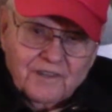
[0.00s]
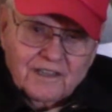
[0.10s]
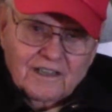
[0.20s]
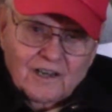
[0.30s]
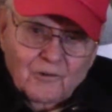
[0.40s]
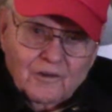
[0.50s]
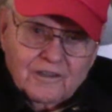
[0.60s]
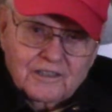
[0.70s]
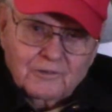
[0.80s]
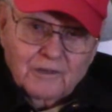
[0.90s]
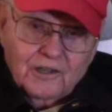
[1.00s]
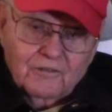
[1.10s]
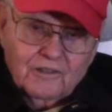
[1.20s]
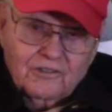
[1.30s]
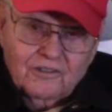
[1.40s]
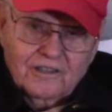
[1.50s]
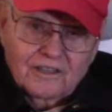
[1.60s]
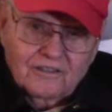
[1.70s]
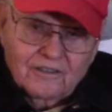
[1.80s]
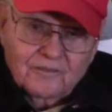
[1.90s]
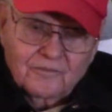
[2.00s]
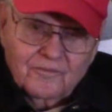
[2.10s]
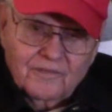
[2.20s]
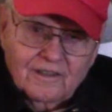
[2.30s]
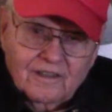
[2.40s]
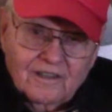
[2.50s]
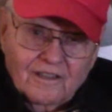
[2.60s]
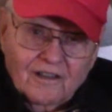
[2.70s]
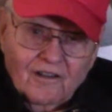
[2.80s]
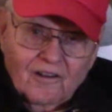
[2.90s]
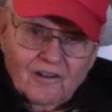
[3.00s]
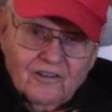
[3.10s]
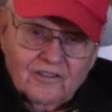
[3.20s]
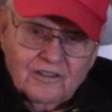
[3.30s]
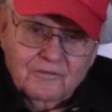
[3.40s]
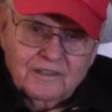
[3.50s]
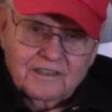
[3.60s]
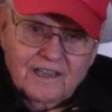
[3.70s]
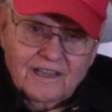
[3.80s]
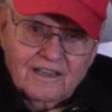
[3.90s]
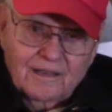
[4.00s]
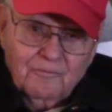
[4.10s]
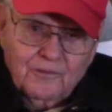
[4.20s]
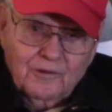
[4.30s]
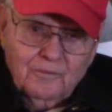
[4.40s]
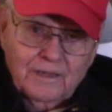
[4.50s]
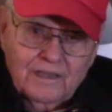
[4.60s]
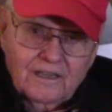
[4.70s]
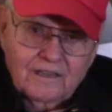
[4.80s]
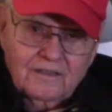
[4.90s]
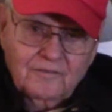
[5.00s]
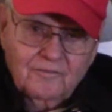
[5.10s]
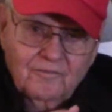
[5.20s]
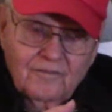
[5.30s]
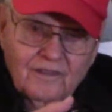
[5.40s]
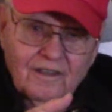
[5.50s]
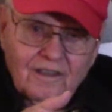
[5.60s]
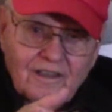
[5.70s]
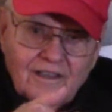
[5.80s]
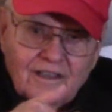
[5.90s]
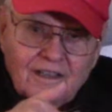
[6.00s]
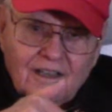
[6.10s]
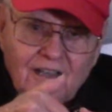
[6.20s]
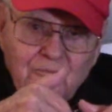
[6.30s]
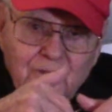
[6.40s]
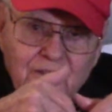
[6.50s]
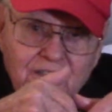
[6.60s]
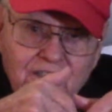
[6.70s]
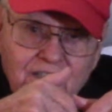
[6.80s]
kind of work its way over to another auger that would take it up to a bin and put the